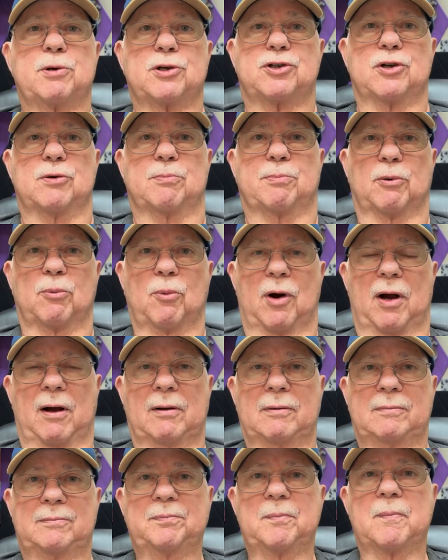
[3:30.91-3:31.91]
super
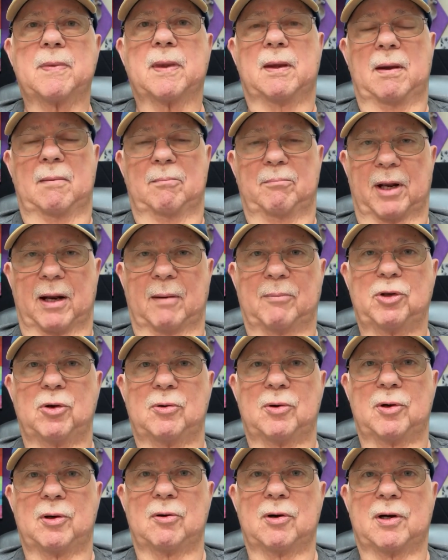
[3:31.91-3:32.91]
well, but I'm
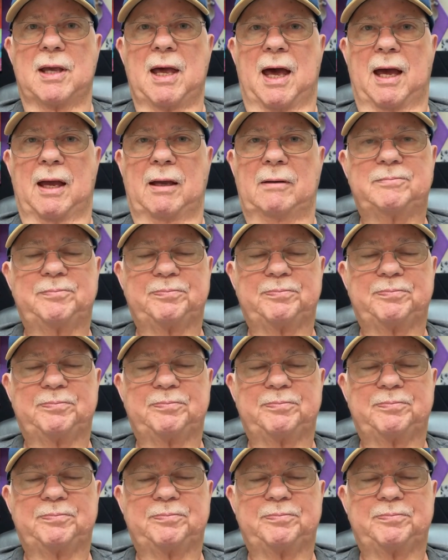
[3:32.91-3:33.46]
doing okay.